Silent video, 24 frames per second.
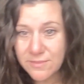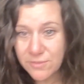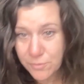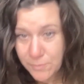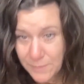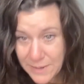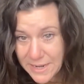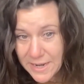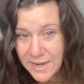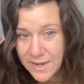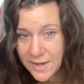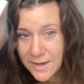
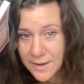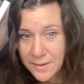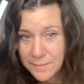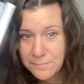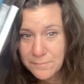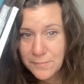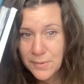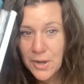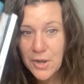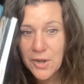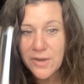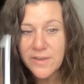Three
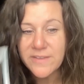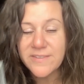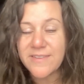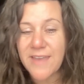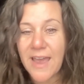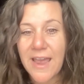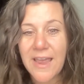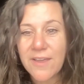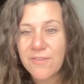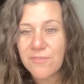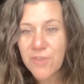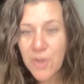books.
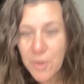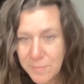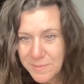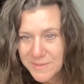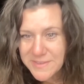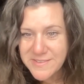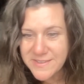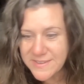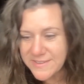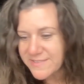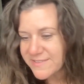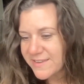I have no
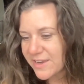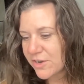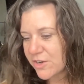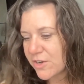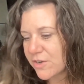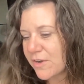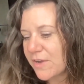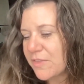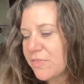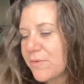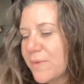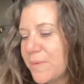business
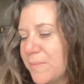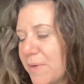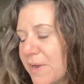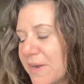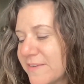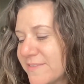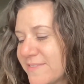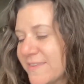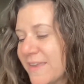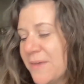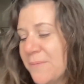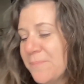carrying around three
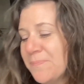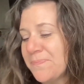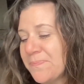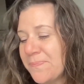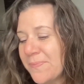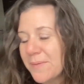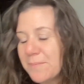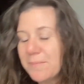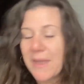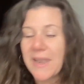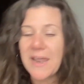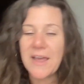books.
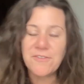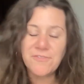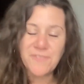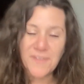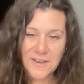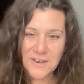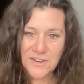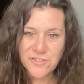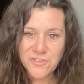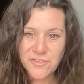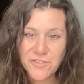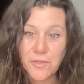But I
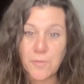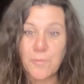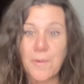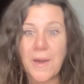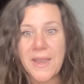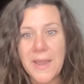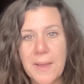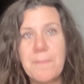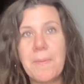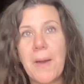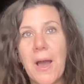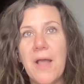finished the
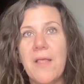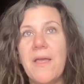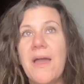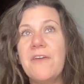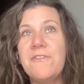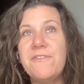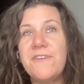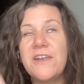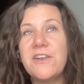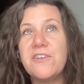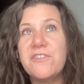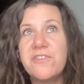one I bought. I
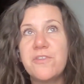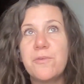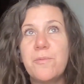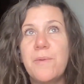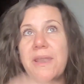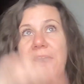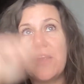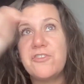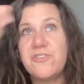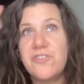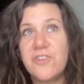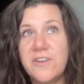finished the
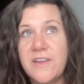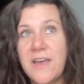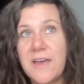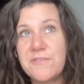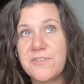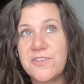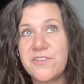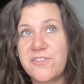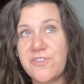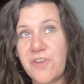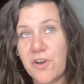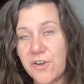one I should
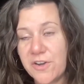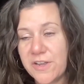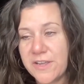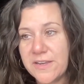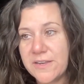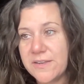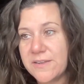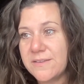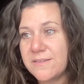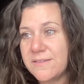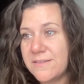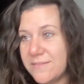have
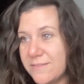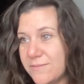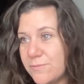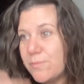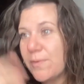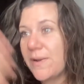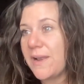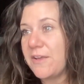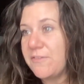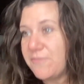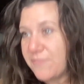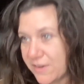started
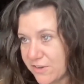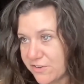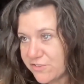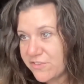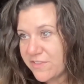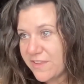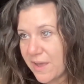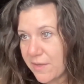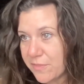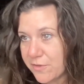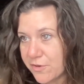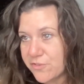when I
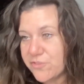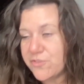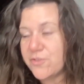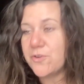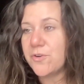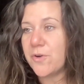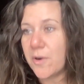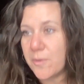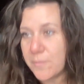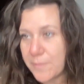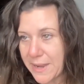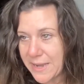finished the other
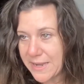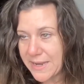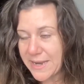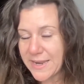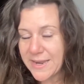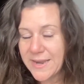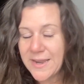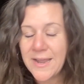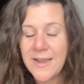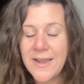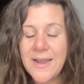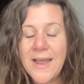two
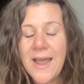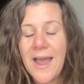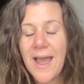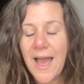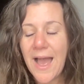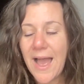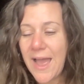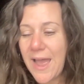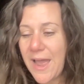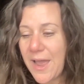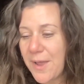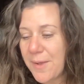already.
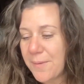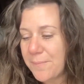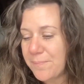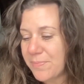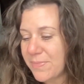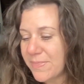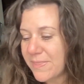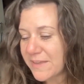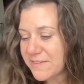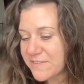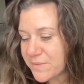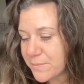
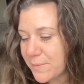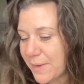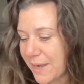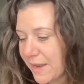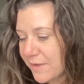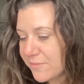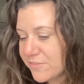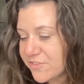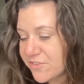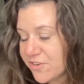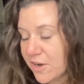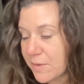That's the one I
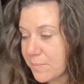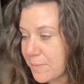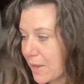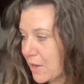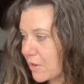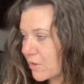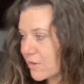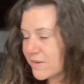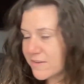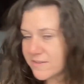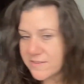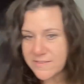have to talk
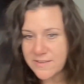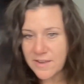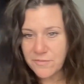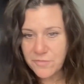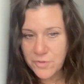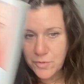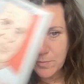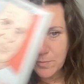about because have